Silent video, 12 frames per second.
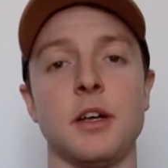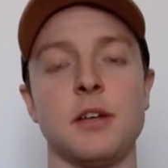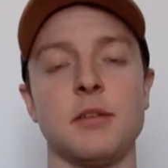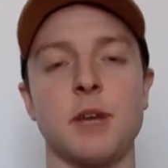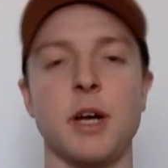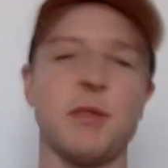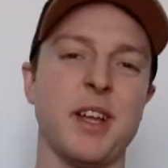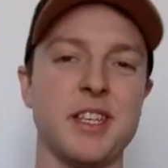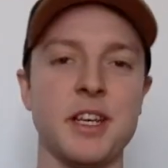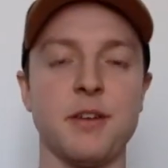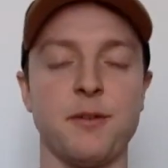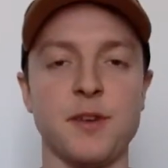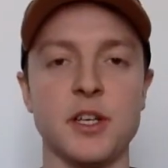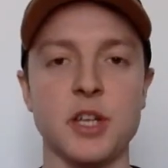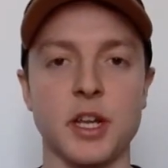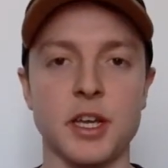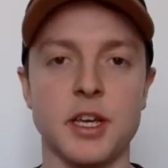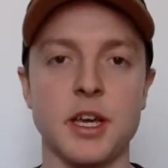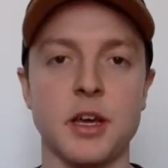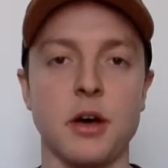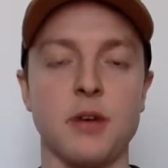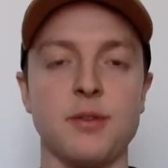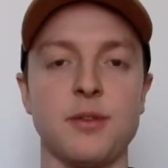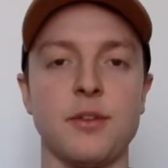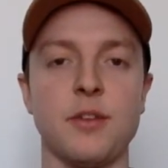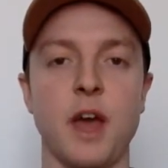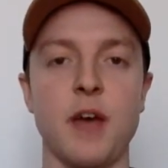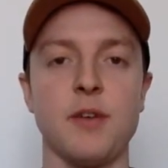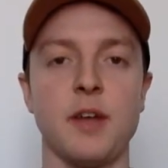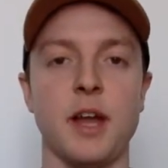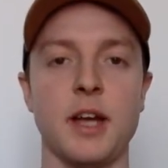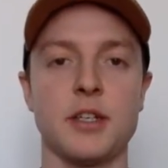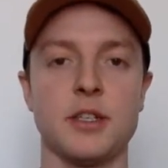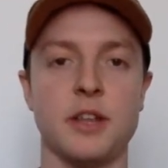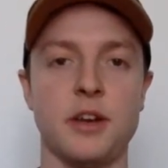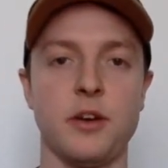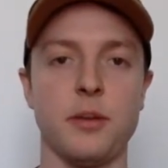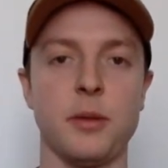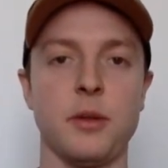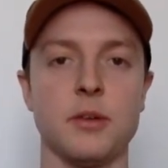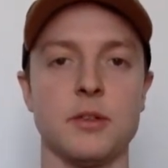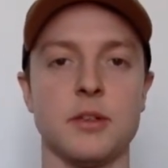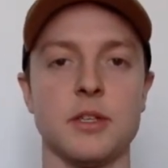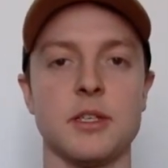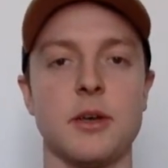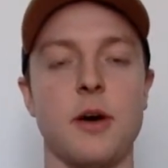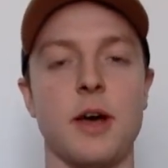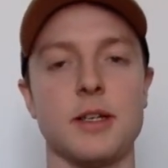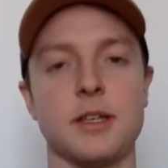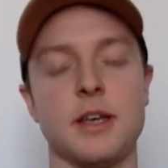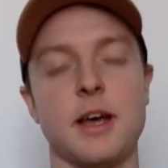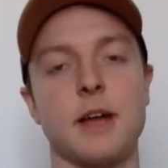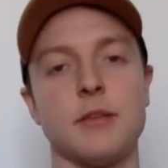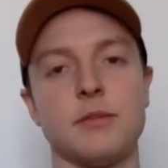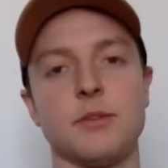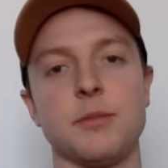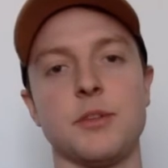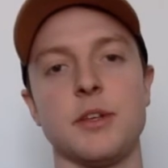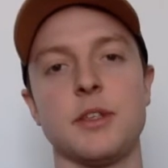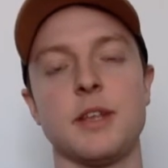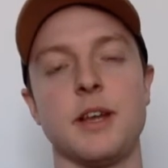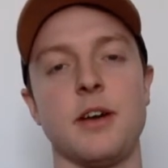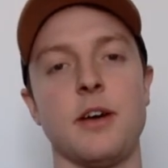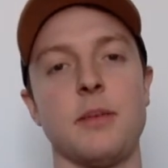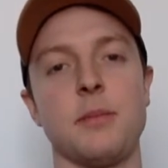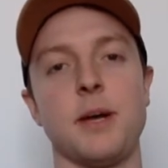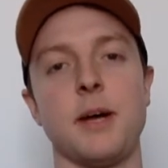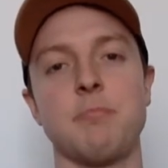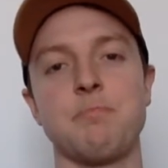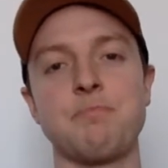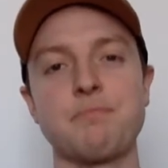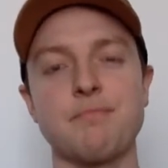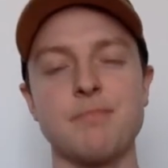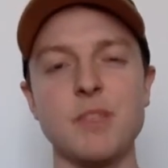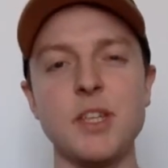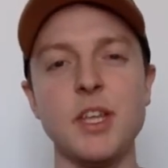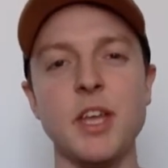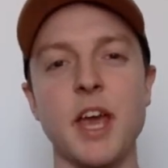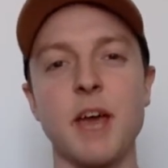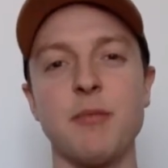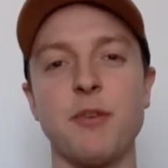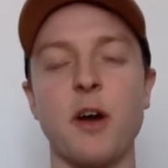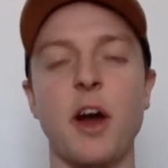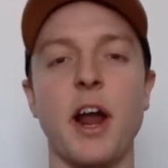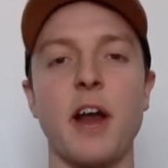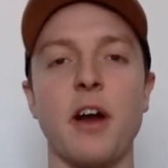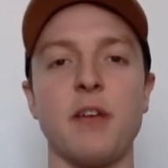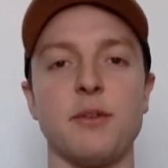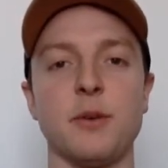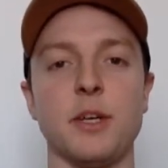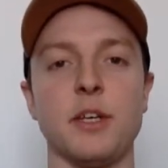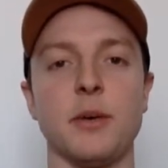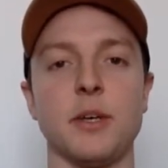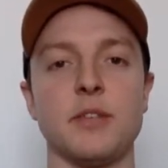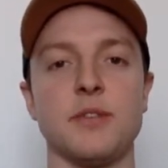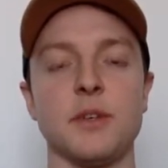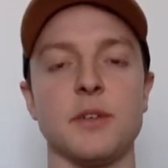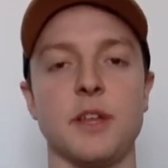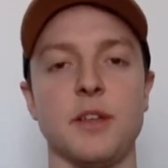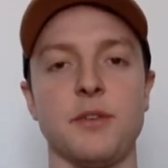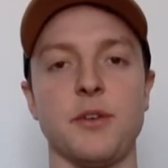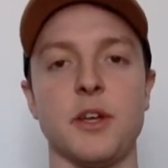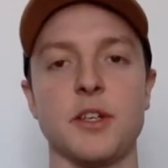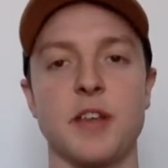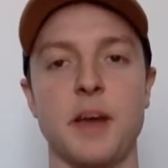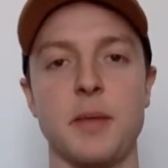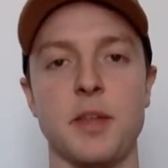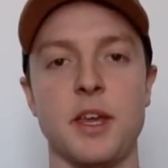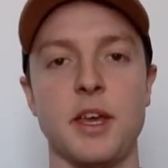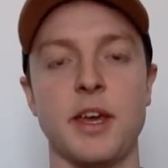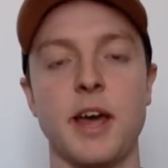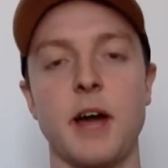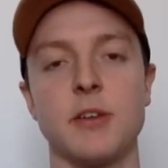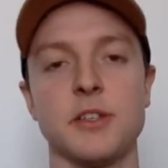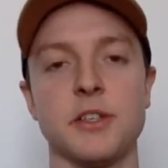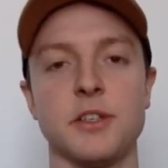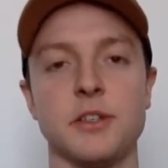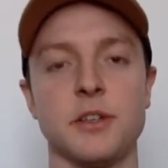well, they didn't officially kick off AFL action. That honour belongs to the Tigers and Carlton from Thursday night. But yeah, Friday night footy always feels like the first game of the year. Carlton and